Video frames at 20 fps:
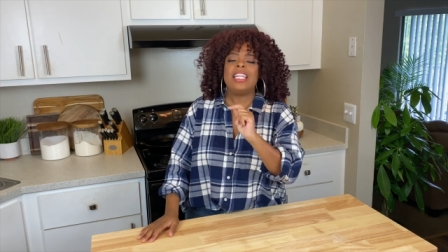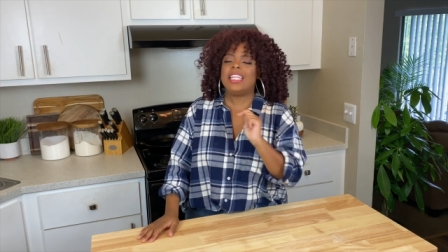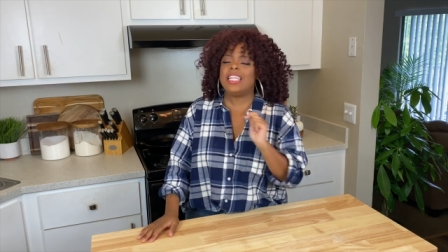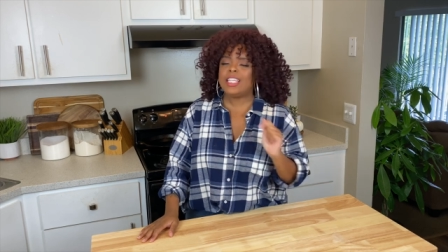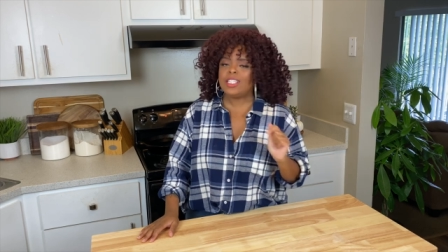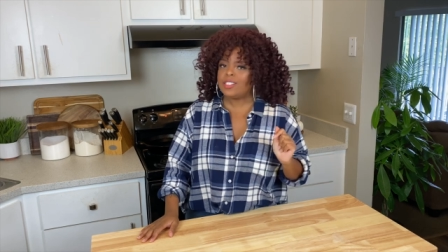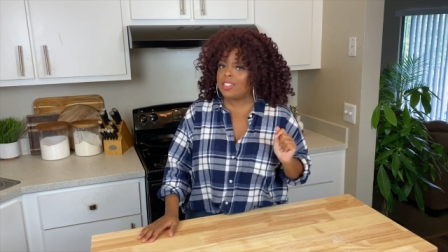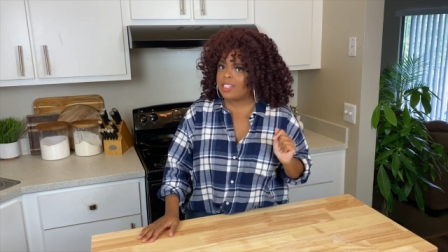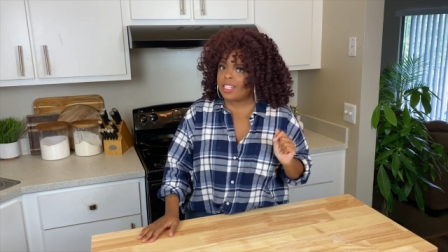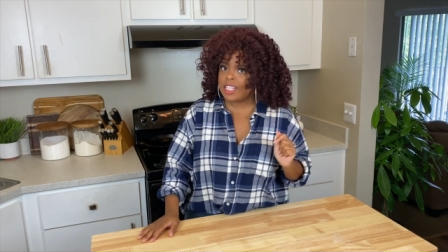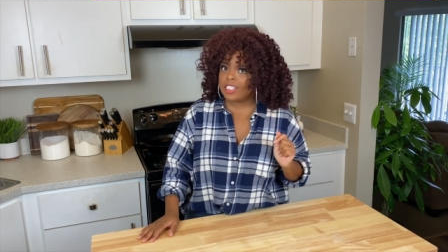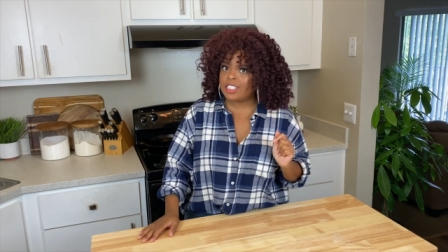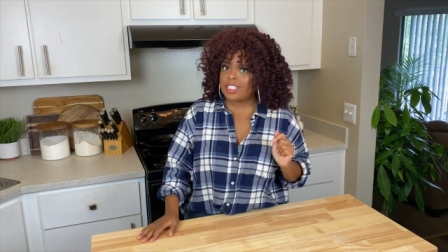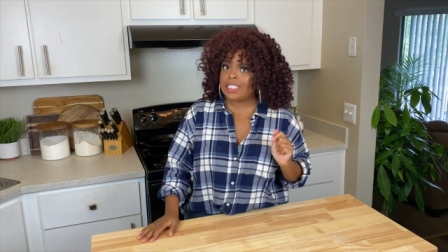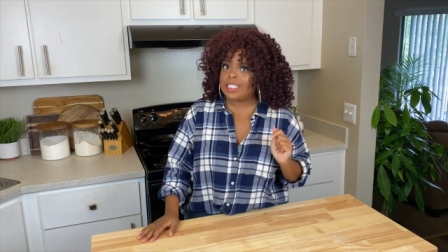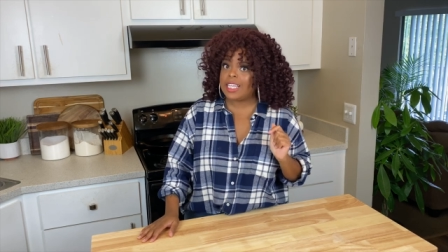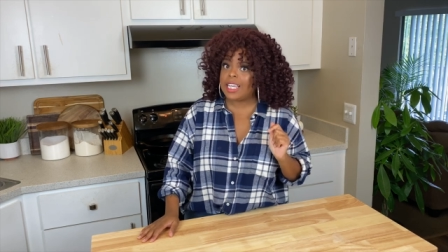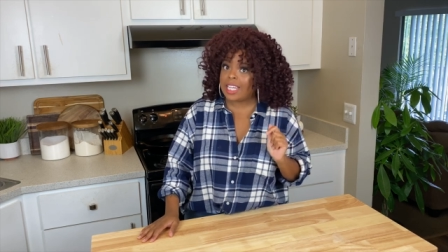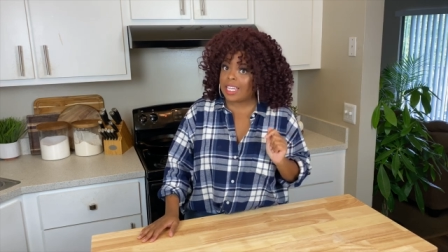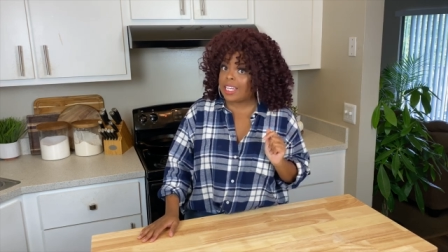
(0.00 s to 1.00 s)
these are not
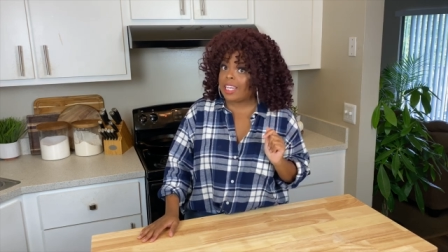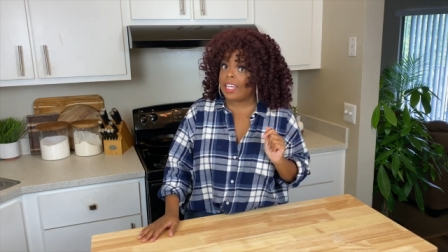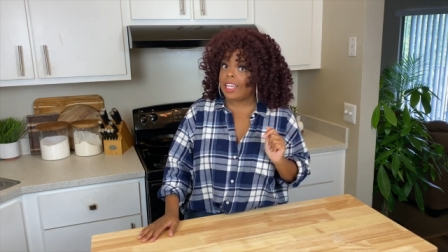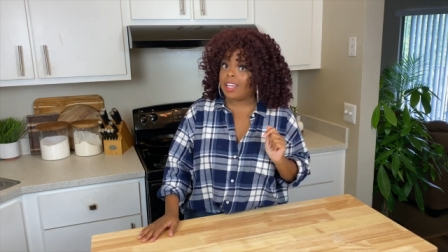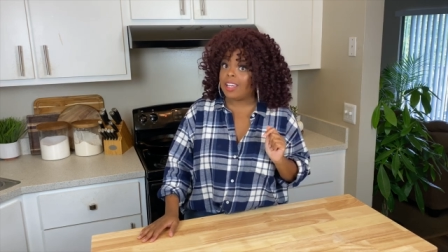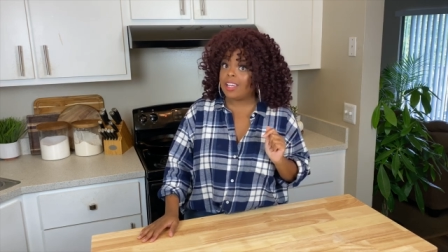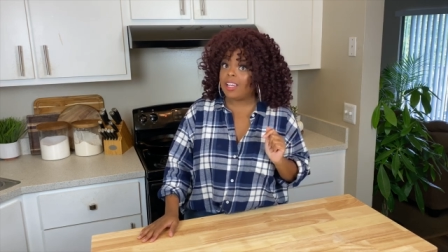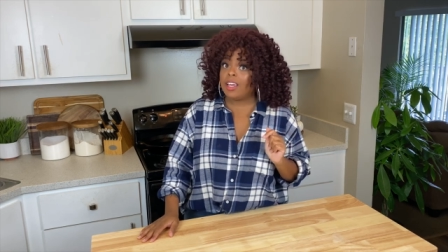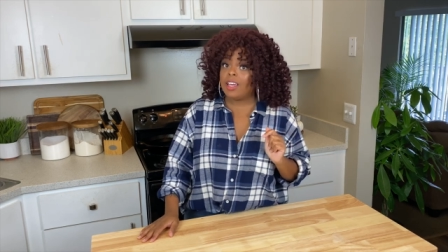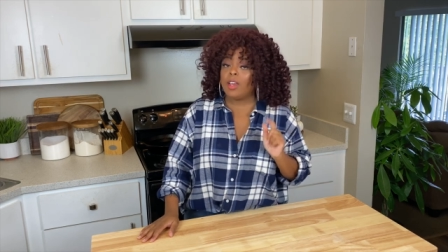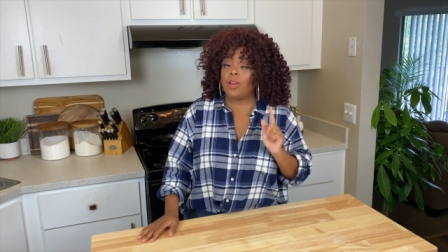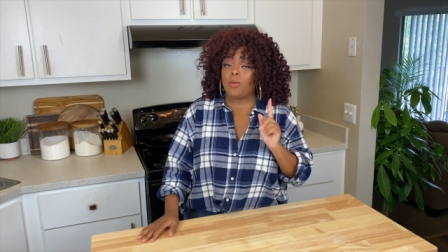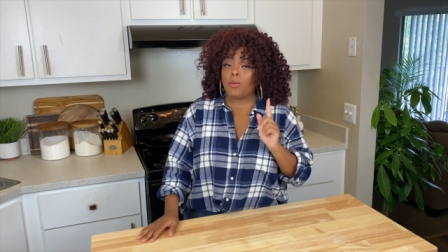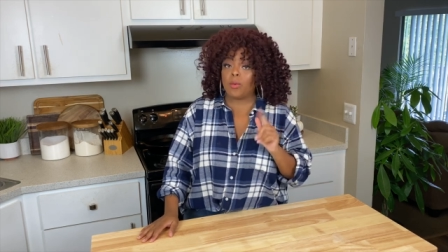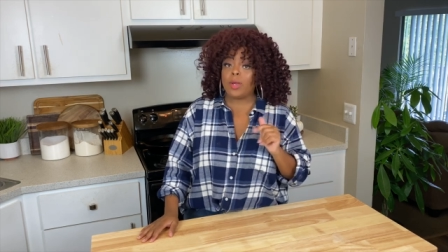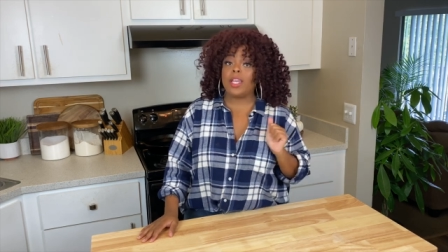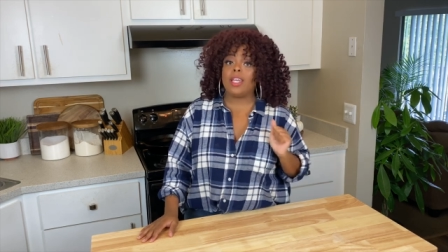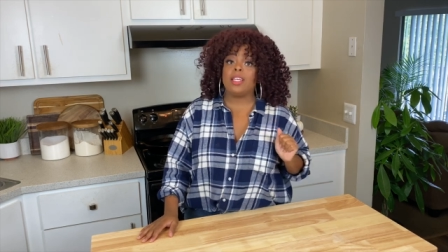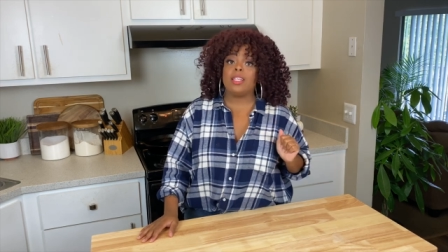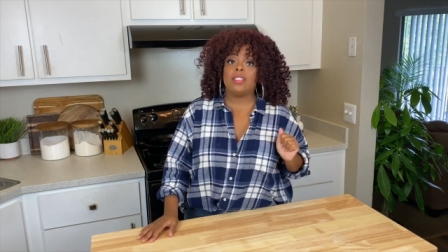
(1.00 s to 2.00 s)
just any
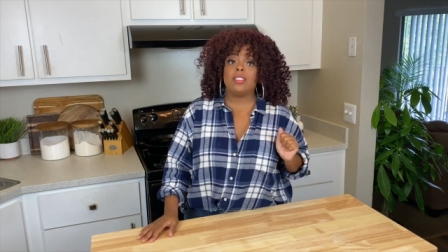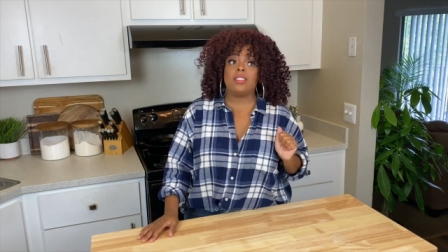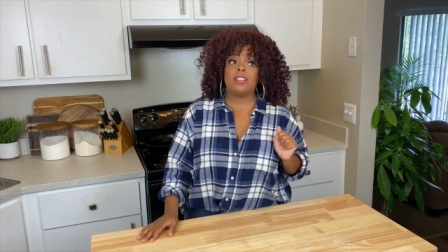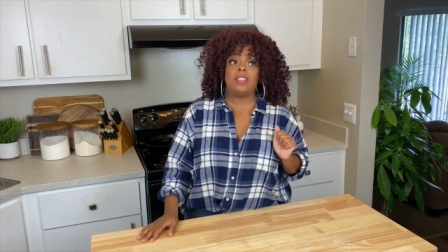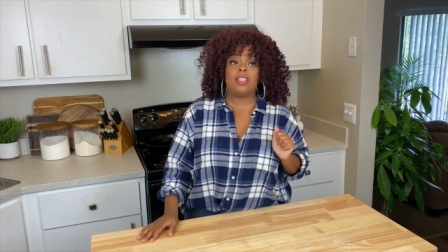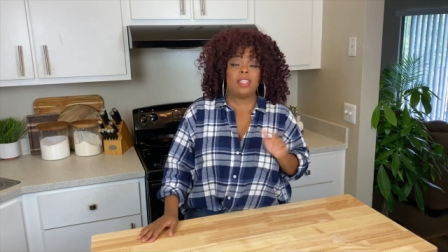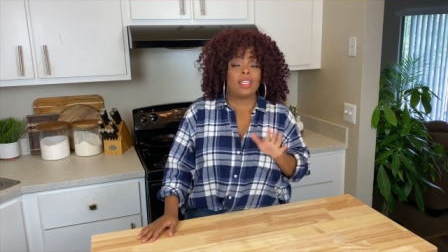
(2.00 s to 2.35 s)
wings.